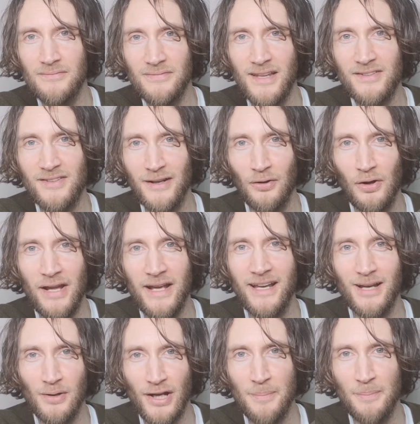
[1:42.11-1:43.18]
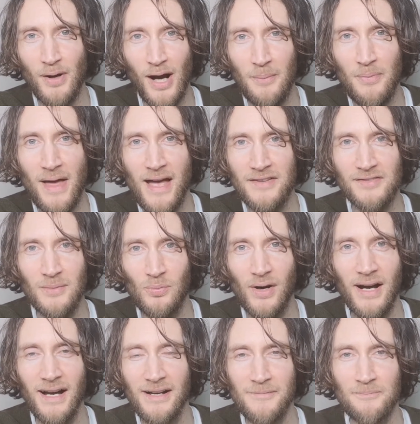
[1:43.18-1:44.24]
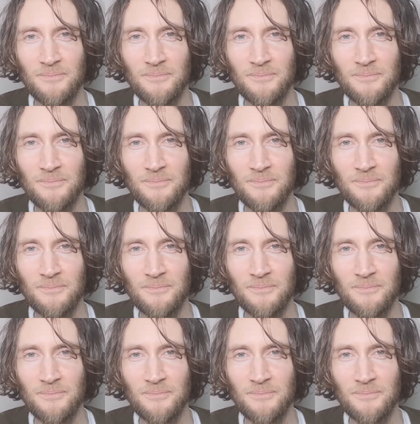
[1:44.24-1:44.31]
There's a little link I'm going to put up there somewhere.